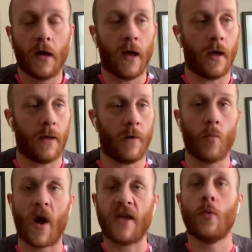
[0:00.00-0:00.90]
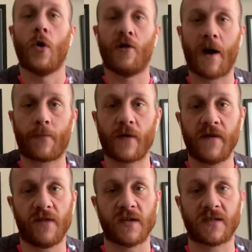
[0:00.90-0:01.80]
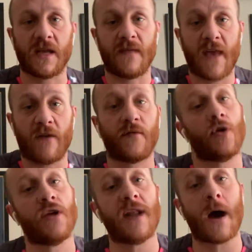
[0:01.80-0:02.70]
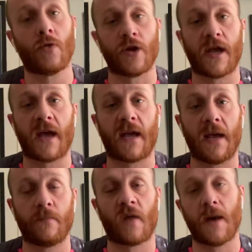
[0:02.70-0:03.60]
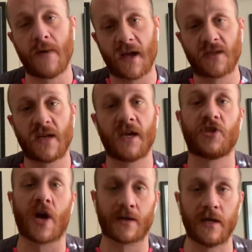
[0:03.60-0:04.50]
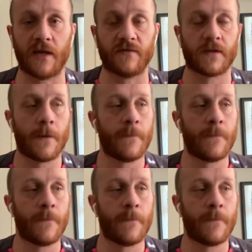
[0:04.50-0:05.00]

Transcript: And where you were at previously, and therefore you're now going to get game time. Next day, Jack leaves.